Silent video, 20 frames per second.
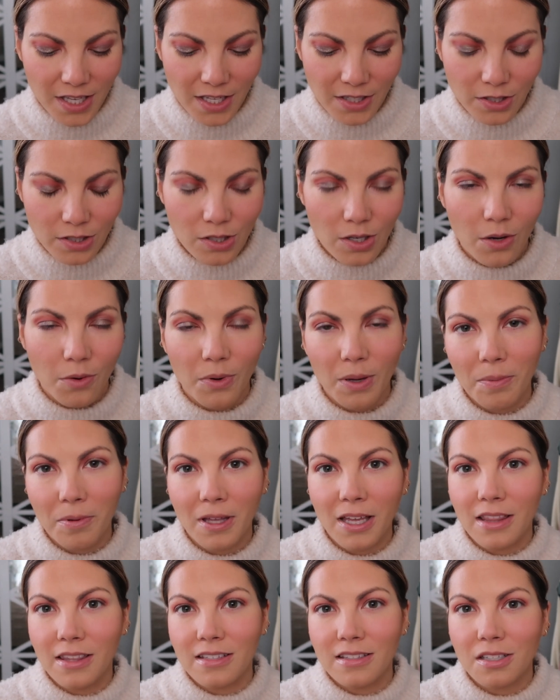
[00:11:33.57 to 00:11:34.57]
And so we
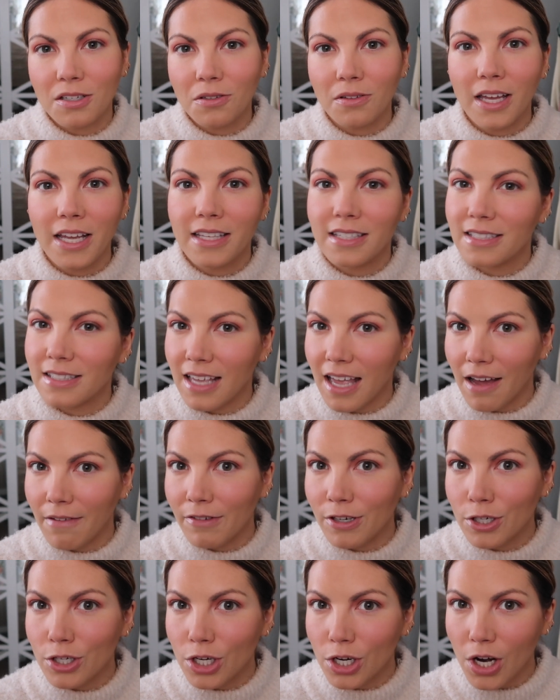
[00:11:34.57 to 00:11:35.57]
planned this little like
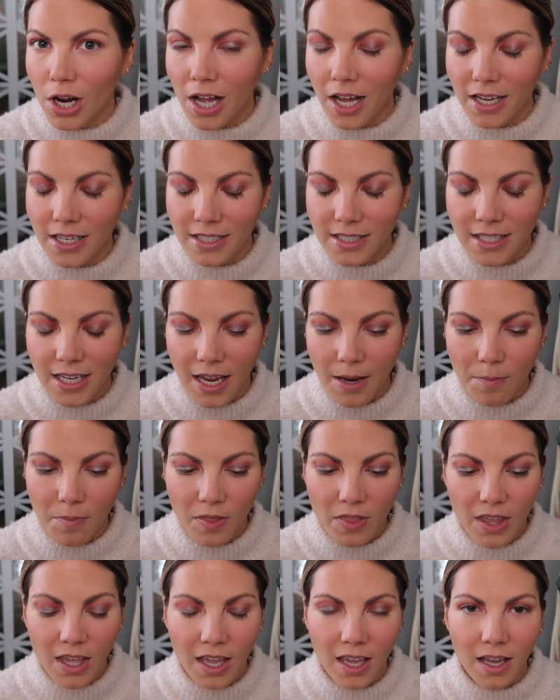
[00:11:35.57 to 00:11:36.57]
scavenger hunt type
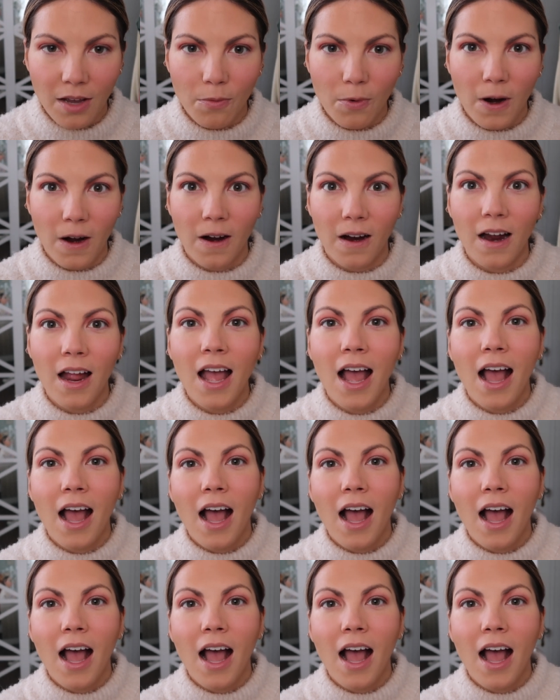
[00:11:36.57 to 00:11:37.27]
thing where